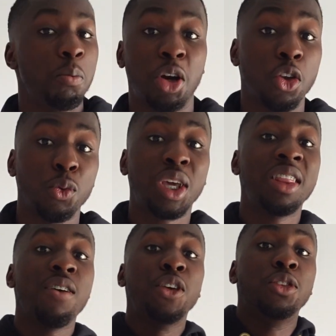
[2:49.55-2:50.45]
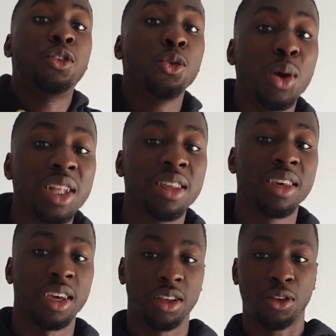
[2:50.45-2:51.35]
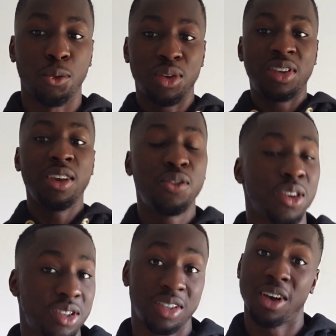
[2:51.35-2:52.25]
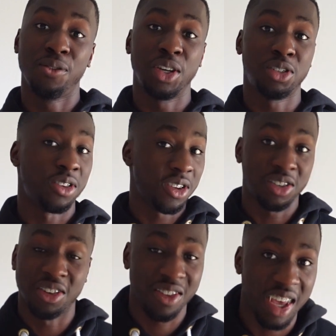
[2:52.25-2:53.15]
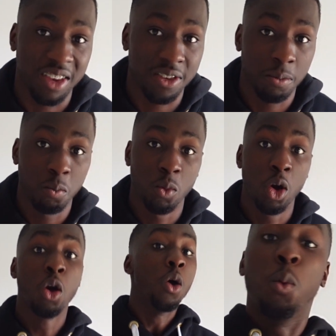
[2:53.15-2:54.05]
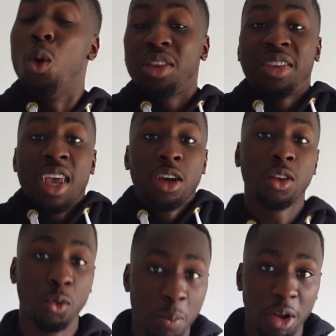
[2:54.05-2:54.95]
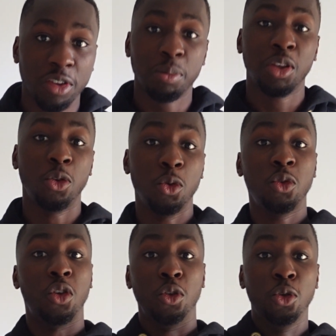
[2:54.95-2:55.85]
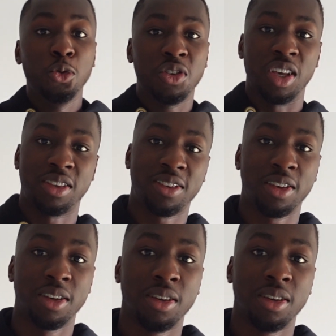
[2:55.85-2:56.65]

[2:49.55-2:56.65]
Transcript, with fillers: Because we could never do anything to receive such a salvation such as this. What then could we possibly do to lose it?